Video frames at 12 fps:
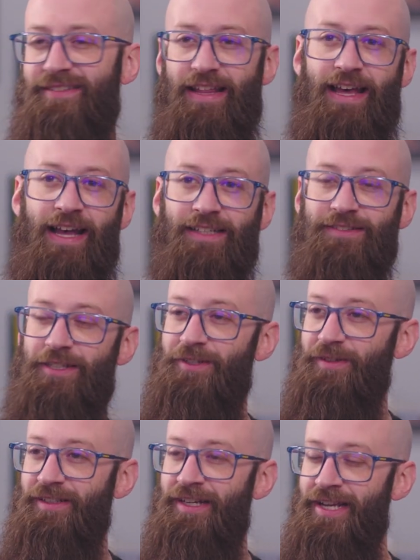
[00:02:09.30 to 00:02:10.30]
that. So
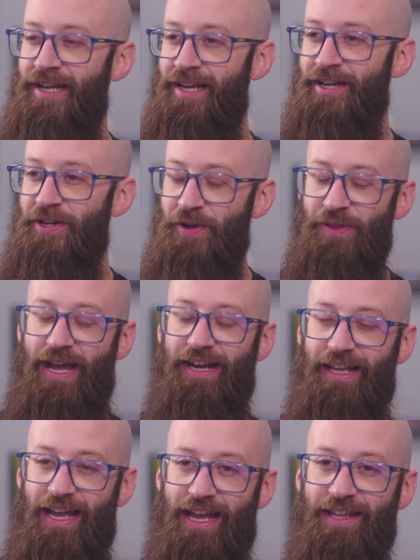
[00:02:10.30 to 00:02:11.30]
in doing that
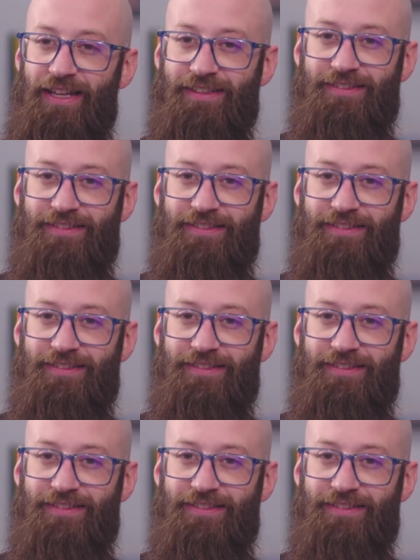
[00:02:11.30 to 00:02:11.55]
again,